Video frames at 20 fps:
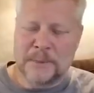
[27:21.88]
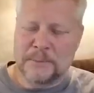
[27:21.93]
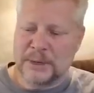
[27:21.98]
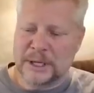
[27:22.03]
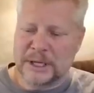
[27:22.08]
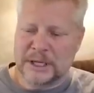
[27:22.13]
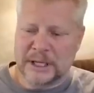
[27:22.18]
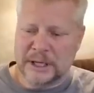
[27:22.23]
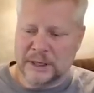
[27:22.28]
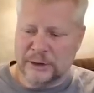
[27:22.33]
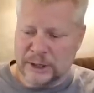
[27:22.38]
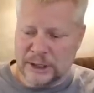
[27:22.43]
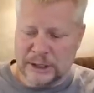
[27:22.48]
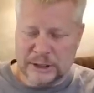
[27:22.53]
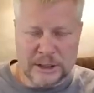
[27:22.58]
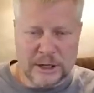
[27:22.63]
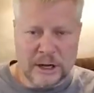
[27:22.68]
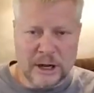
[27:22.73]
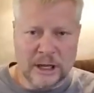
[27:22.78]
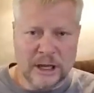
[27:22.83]
But
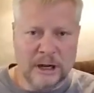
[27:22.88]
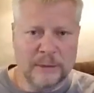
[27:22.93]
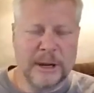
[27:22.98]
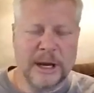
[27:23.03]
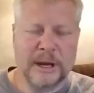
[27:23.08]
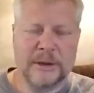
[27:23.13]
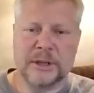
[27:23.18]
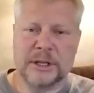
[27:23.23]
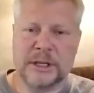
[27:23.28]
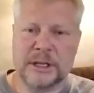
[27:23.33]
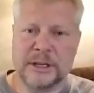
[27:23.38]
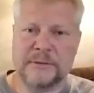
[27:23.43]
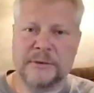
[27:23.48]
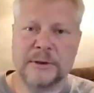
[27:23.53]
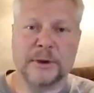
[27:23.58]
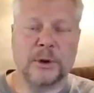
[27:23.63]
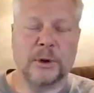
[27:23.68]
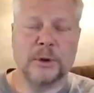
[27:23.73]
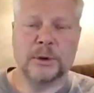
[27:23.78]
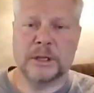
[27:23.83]
he's talking about the
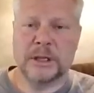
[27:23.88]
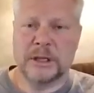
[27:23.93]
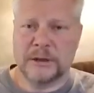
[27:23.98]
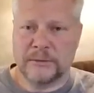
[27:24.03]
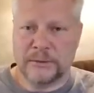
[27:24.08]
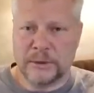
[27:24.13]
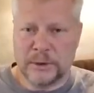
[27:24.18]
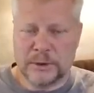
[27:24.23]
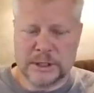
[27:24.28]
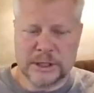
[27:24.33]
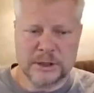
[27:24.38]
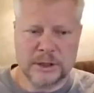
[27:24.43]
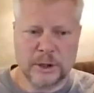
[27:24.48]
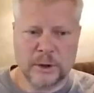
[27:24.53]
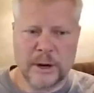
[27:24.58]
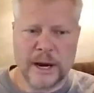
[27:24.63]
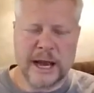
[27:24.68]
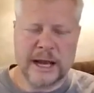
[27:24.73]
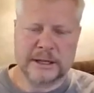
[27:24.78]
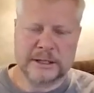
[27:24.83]
difficulty of using the
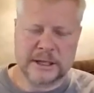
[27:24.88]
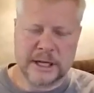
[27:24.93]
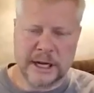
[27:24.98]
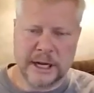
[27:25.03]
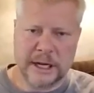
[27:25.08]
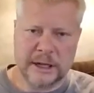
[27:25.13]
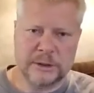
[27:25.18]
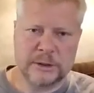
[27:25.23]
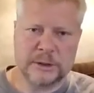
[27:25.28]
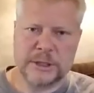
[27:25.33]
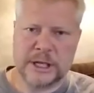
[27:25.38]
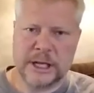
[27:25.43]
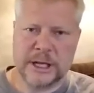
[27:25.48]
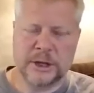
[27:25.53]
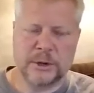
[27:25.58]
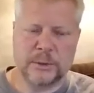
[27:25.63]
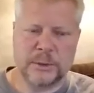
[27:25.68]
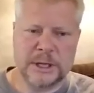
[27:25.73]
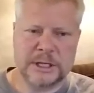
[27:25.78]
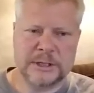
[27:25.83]
grass. And I understand
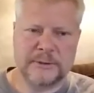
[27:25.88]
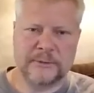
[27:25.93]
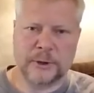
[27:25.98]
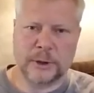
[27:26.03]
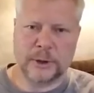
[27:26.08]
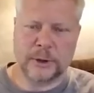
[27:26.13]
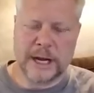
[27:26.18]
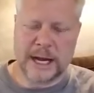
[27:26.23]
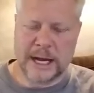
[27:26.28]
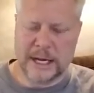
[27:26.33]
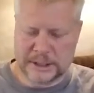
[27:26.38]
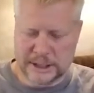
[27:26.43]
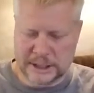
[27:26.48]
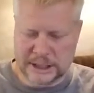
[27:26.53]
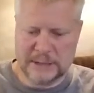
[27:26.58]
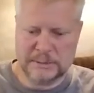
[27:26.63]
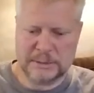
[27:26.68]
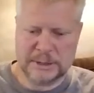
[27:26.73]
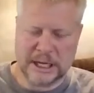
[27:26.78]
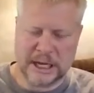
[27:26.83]
the reason for grass. It
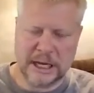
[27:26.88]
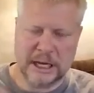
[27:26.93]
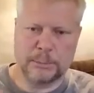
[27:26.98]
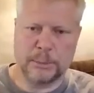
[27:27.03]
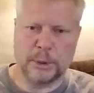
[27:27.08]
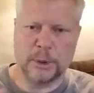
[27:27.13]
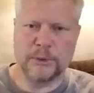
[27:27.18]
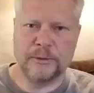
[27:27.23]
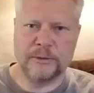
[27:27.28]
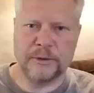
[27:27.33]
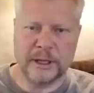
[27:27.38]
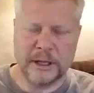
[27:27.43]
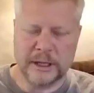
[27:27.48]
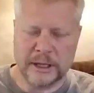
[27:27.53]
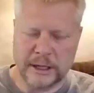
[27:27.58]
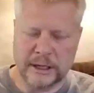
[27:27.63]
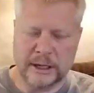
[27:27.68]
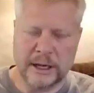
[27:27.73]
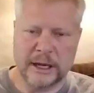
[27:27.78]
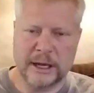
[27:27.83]
keeps it kind of poofy
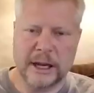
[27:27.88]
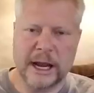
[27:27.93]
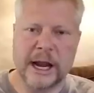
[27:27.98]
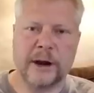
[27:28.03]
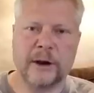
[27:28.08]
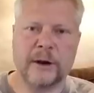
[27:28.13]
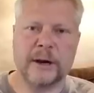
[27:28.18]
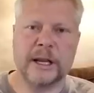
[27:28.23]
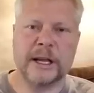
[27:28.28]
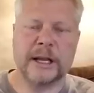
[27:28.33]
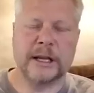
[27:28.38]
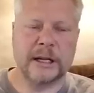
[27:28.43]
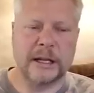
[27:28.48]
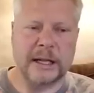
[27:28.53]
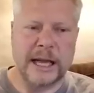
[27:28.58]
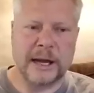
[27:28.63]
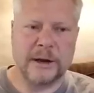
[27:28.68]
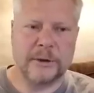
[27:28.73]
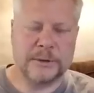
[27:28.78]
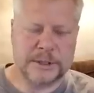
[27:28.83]
and airy and
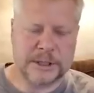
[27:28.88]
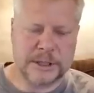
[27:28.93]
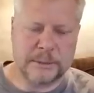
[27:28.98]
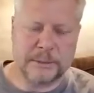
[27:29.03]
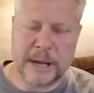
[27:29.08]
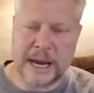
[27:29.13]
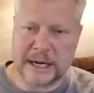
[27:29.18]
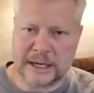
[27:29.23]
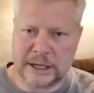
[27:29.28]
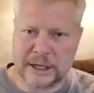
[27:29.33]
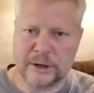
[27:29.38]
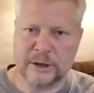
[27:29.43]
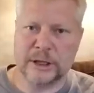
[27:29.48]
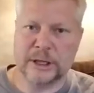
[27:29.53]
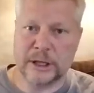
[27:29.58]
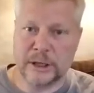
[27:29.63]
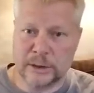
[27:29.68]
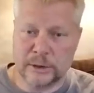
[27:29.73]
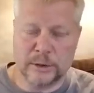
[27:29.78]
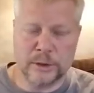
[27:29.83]
allows the bacteria
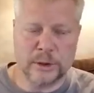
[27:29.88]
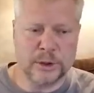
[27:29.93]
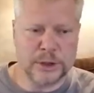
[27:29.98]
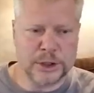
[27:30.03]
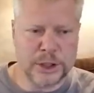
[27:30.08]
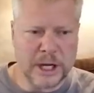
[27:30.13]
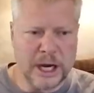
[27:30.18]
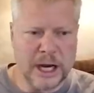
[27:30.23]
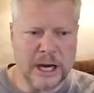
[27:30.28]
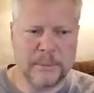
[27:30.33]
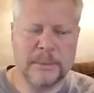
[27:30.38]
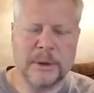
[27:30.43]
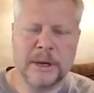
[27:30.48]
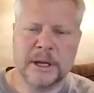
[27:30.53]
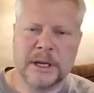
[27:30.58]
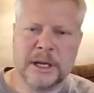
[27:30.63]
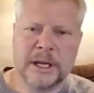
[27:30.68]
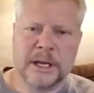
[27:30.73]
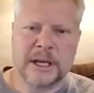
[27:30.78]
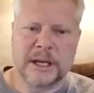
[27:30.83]
to do their job,
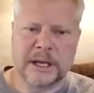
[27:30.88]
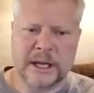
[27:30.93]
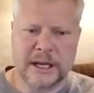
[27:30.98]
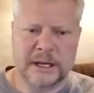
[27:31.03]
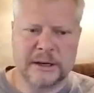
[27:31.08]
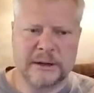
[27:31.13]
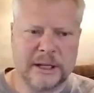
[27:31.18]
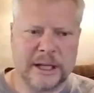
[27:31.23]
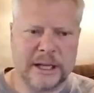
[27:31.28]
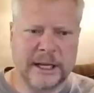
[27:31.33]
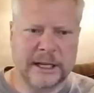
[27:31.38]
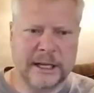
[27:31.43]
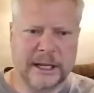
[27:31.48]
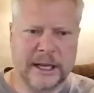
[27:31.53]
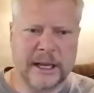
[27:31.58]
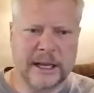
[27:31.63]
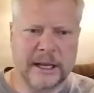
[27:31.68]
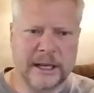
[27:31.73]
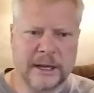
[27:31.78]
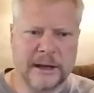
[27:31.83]
kind of like
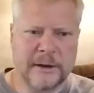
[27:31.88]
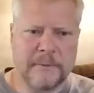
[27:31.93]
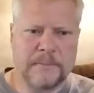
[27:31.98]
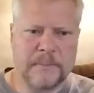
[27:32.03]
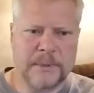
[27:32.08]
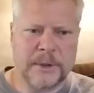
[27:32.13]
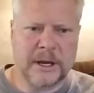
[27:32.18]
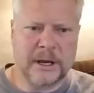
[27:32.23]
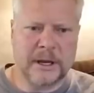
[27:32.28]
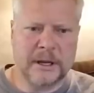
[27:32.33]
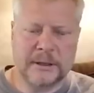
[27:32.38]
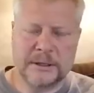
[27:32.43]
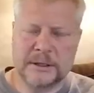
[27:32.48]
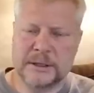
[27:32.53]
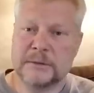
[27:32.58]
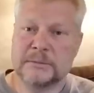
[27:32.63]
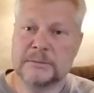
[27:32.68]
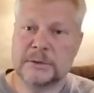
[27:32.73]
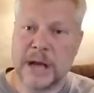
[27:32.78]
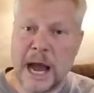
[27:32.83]
a
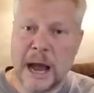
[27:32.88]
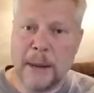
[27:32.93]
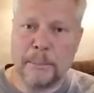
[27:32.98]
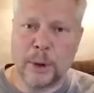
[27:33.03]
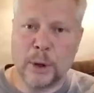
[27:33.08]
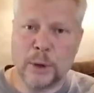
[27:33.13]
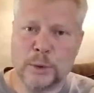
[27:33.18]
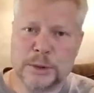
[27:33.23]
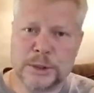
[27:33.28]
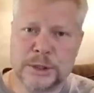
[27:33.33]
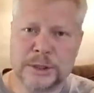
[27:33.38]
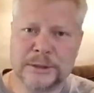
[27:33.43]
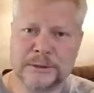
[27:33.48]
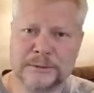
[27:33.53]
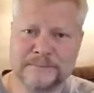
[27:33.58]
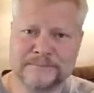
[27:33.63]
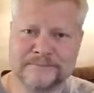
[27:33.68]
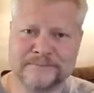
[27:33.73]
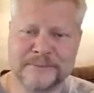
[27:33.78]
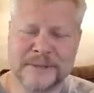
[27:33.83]
compost.
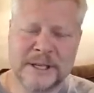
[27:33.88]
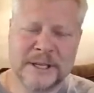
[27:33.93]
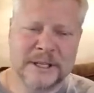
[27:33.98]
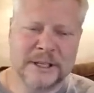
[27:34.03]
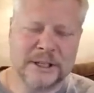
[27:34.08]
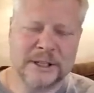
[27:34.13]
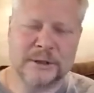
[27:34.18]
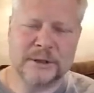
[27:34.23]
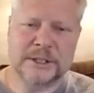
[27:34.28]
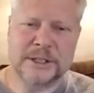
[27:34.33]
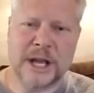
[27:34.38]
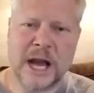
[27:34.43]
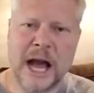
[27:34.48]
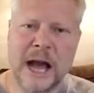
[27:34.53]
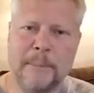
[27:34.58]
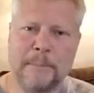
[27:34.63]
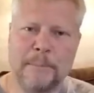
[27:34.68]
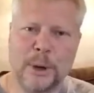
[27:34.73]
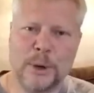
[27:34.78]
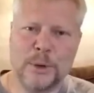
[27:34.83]
You know, it's
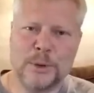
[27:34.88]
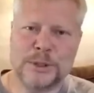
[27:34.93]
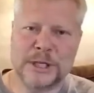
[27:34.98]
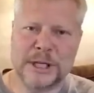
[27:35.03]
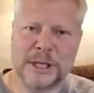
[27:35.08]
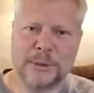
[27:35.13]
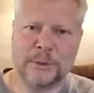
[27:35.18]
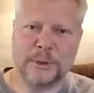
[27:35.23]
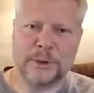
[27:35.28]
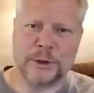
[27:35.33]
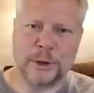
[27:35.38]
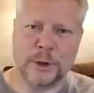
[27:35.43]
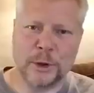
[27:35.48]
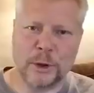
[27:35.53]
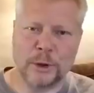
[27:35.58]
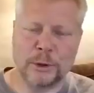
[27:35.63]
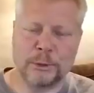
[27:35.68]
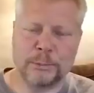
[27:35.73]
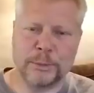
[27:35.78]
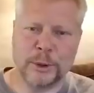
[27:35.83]
composting with your
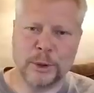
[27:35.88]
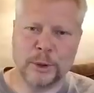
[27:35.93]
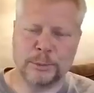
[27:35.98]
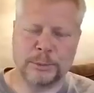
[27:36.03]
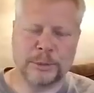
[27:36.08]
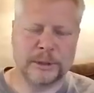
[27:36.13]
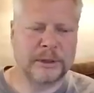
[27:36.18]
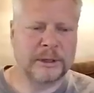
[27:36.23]
own poop.